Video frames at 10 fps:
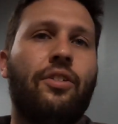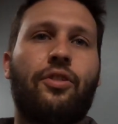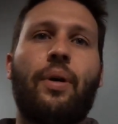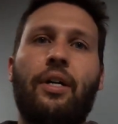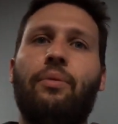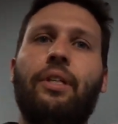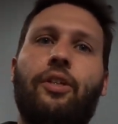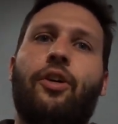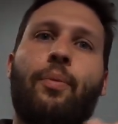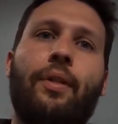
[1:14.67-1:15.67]
so i don't really
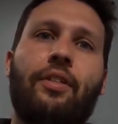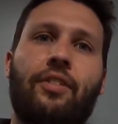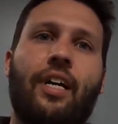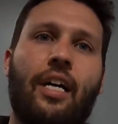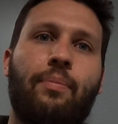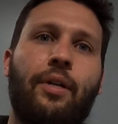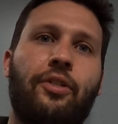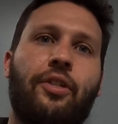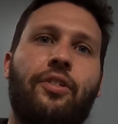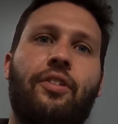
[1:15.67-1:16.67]
talk about the stock
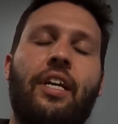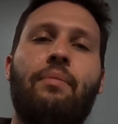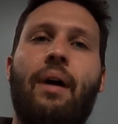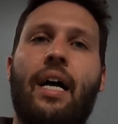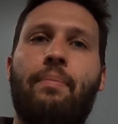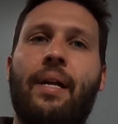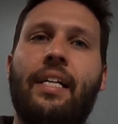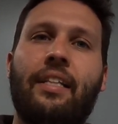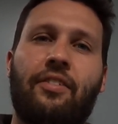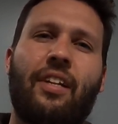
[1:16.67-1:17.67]
much because in my
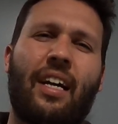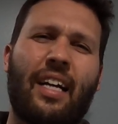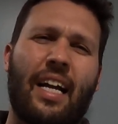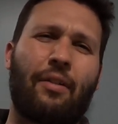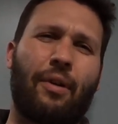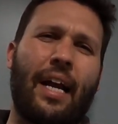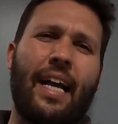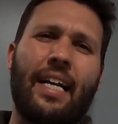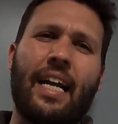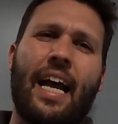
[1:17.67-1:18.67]
opinion the stock kind of
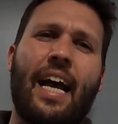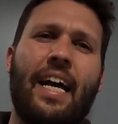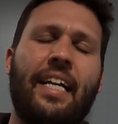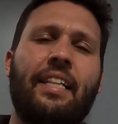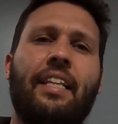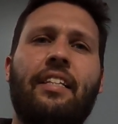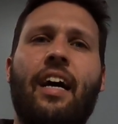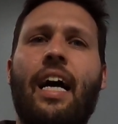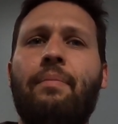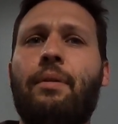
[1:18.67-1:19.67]
ran and the
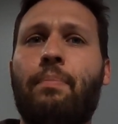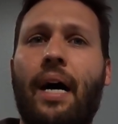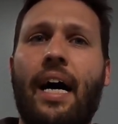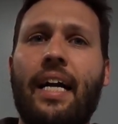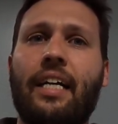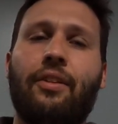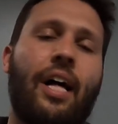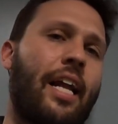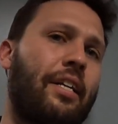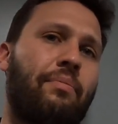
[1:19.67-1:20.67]
time to buy a
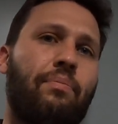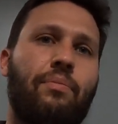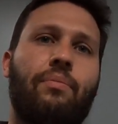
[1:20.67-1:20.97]
lot of